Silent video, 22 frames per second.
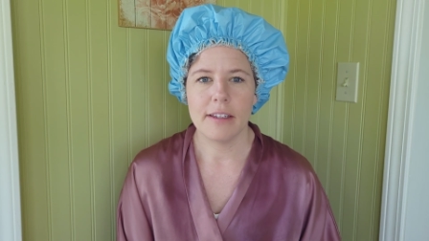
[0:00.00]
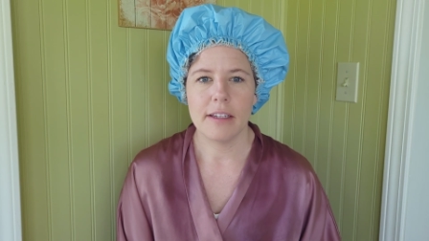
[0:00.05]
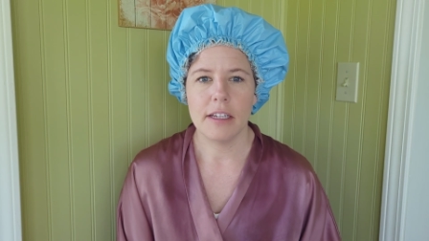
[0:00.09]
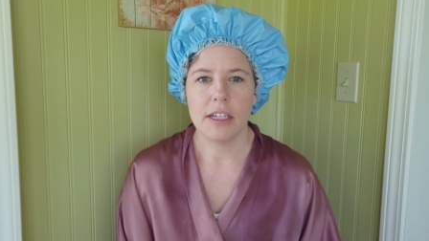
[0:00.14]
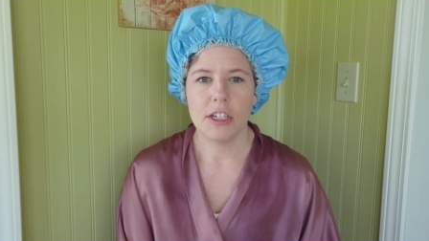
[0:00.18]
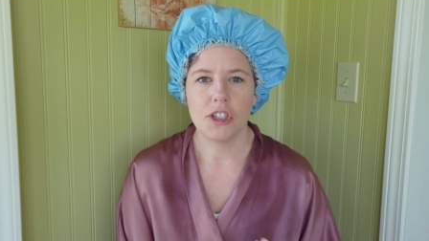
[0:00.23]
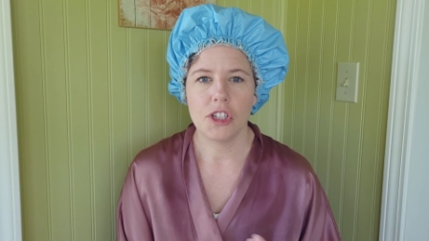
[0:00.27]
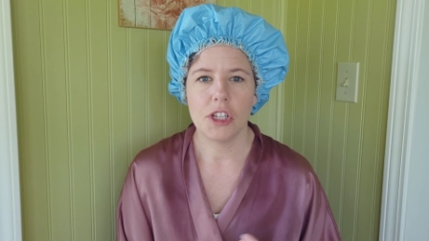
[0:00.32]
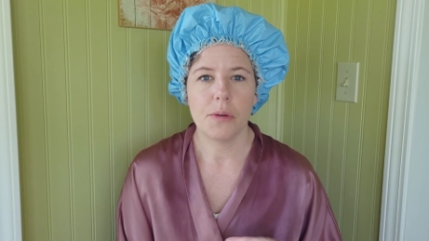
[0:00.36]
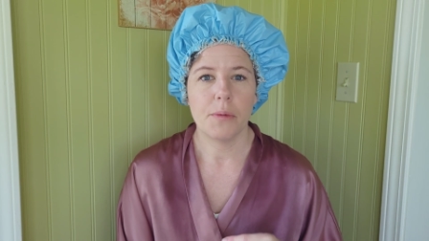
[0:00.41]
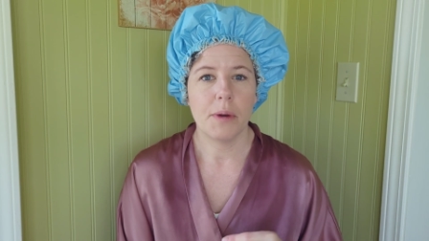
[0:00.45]

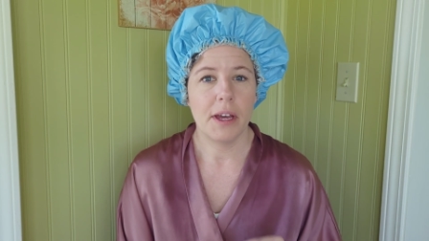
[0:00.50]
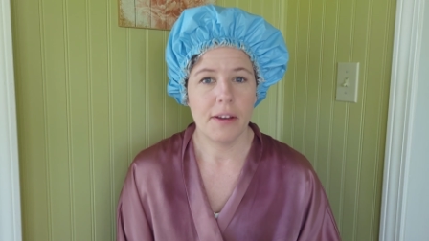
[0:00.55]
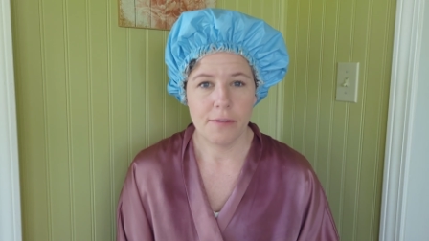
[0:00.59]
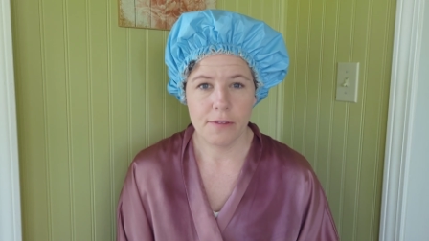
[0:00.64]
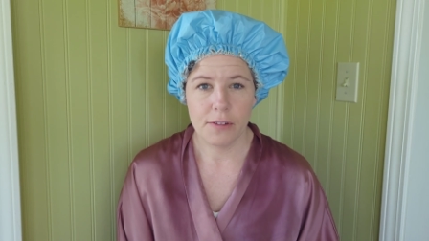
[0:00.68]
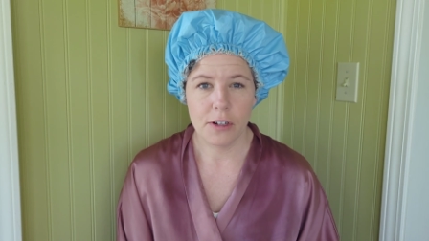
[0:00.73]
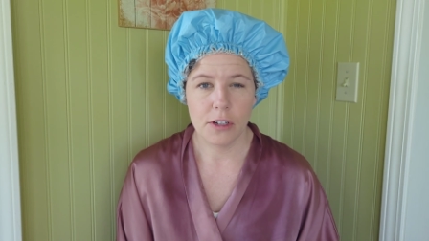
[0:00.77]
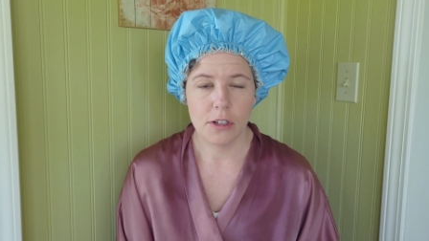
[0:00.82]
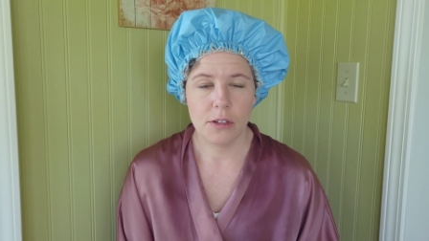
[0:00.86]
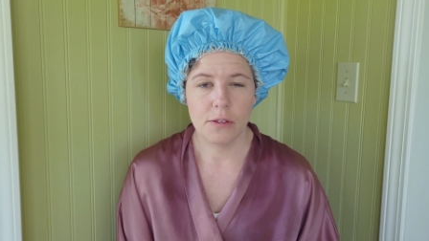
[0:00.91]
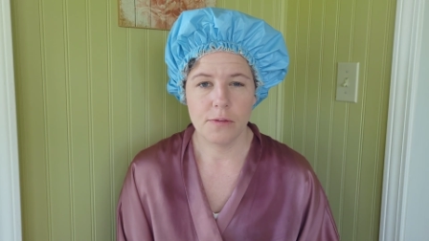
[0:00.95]
initially when I
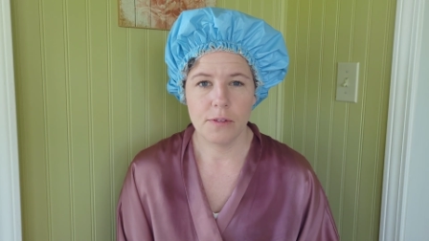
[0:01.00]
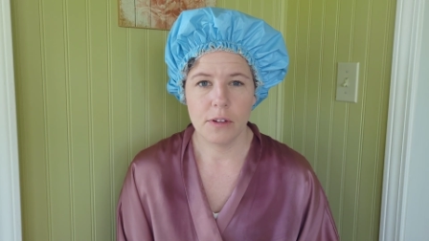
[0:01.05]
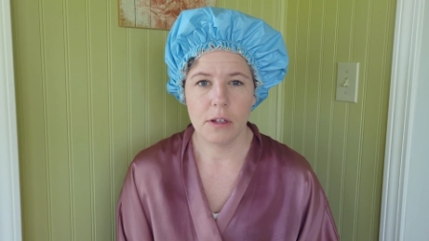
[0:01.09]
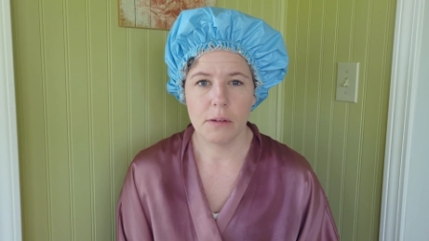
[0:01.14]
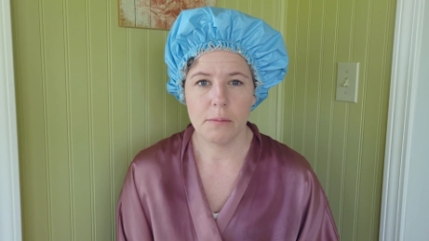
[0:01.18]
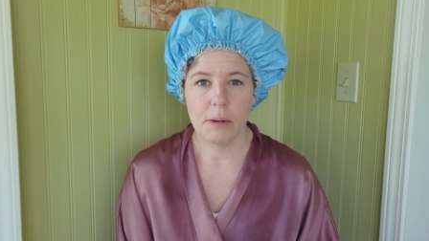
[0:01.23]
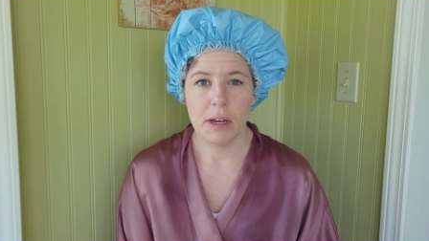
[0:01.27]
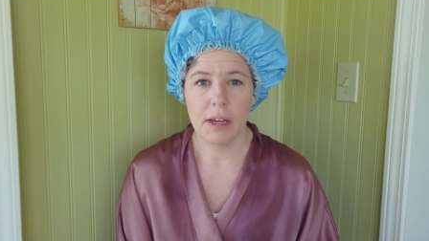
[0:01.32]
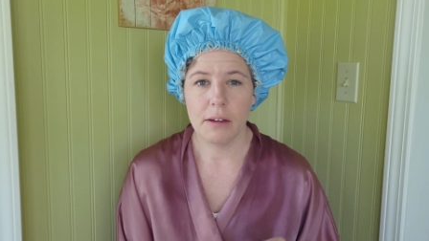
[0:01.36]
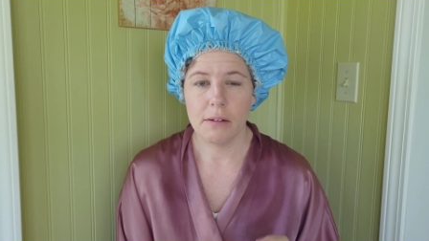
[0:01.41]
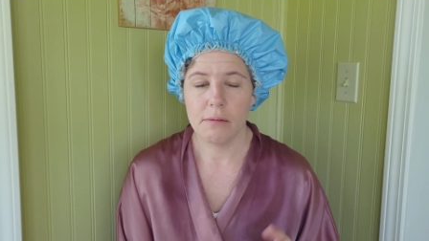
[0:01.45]
first
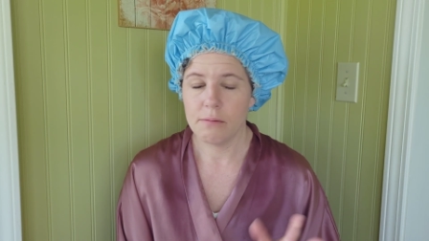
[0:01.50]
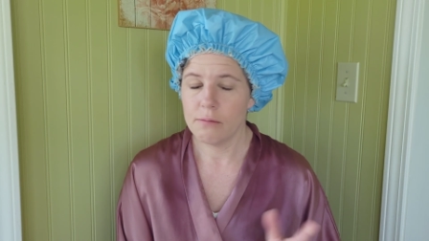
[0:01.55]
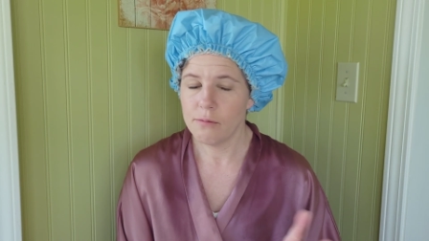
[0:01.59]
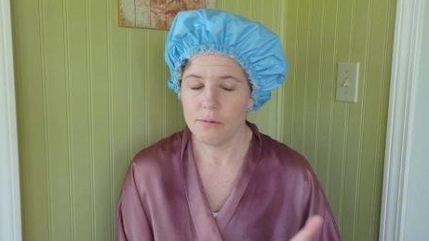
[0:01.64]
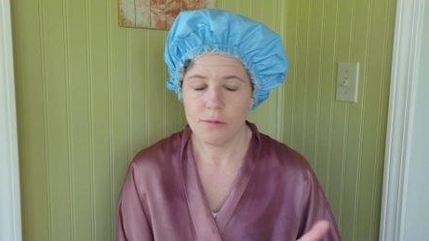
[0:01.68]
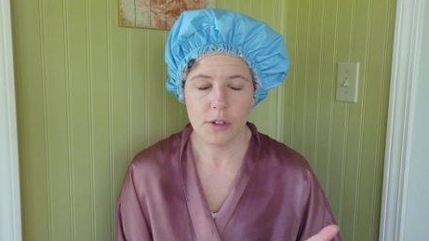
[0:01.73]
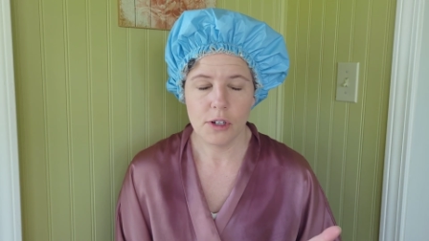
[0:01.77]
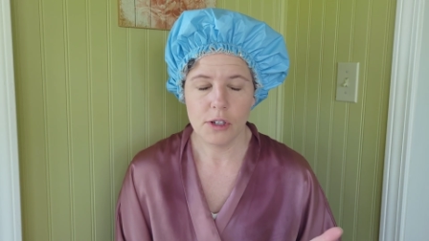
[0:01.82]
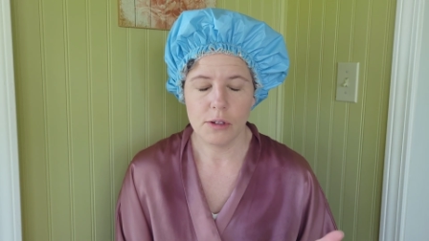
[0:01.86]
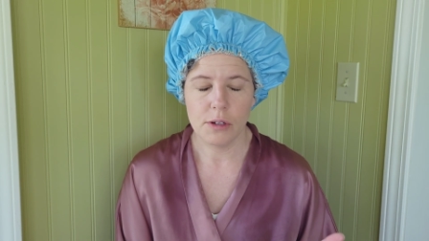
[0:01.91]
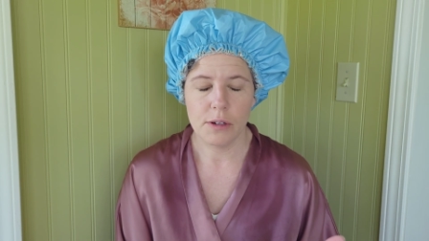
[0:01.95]
filmed my
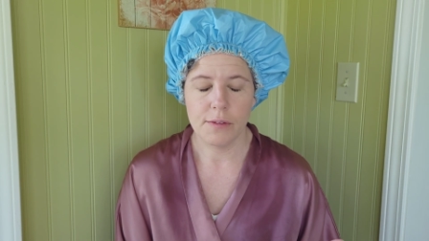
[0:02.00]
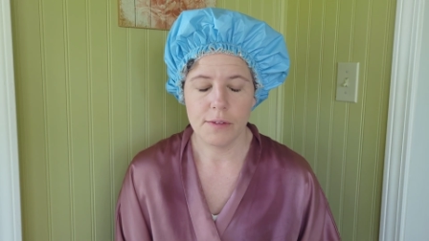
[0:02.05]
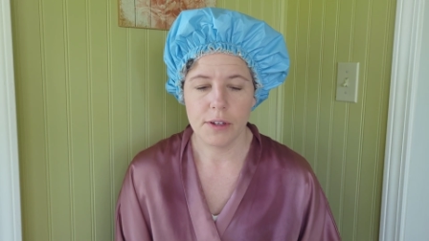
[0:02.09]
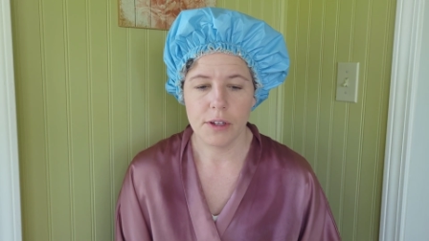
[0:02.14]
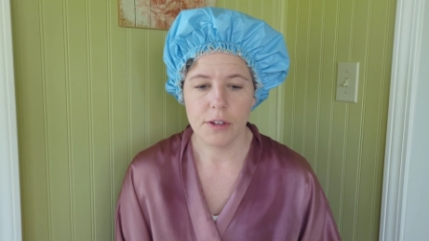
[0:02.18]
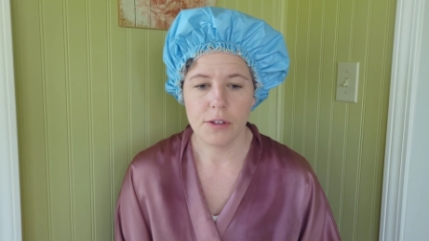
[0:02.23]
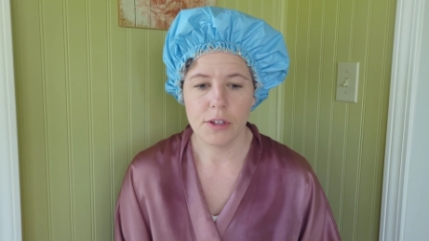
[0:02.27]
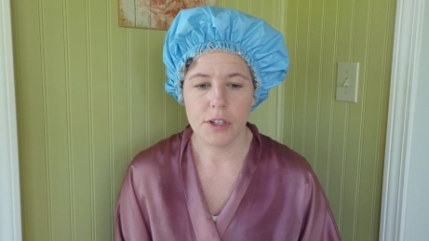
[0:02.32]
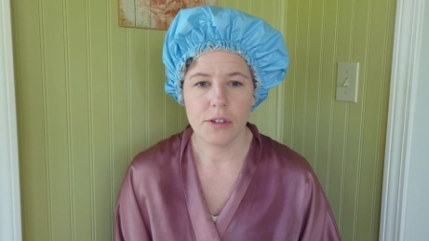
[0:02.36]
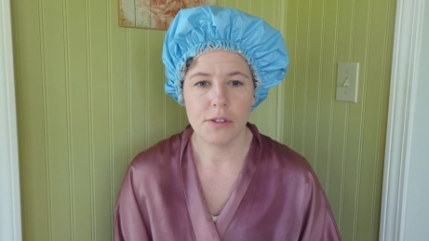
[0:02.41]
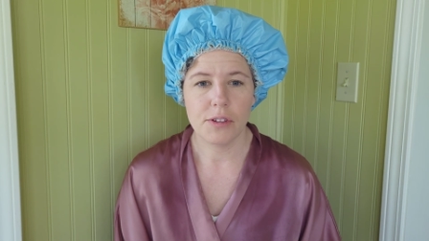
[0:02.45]
first
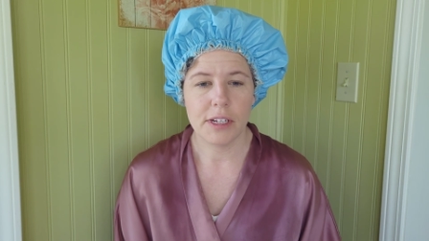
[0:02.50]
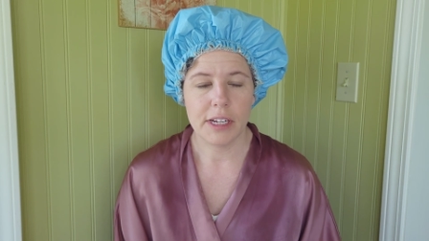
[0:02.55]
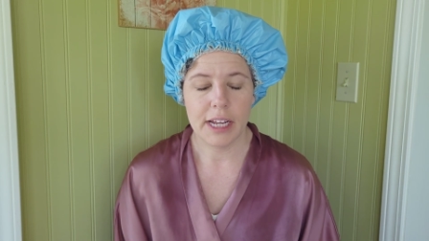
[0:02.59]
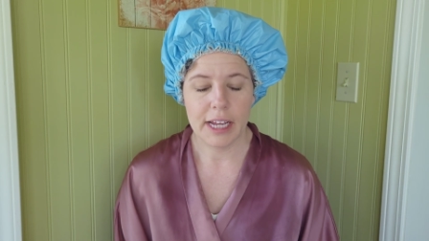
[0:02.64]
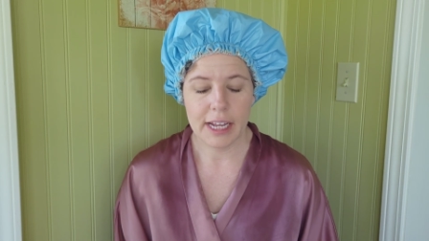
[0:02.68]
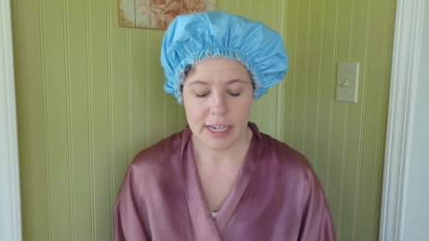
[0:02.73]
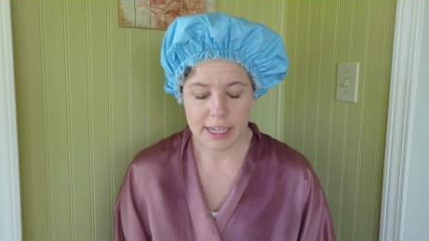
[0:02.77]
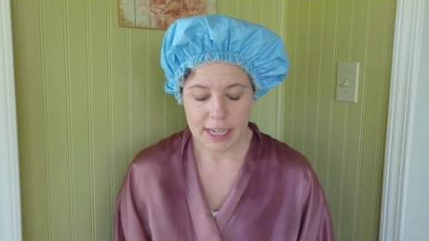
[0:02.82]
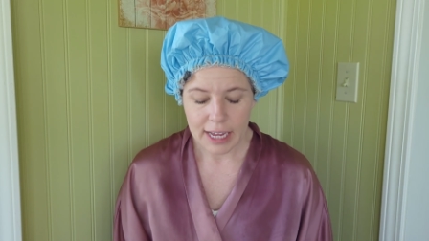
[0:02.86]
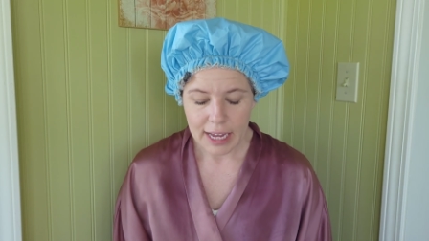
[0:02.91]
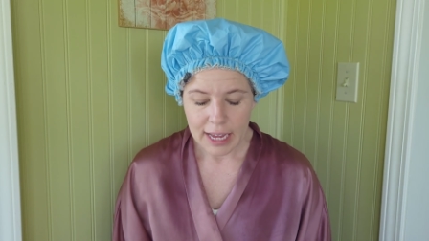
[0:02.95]
review using
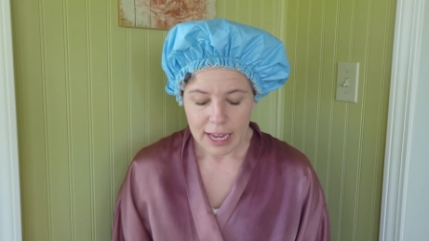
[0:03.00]
it.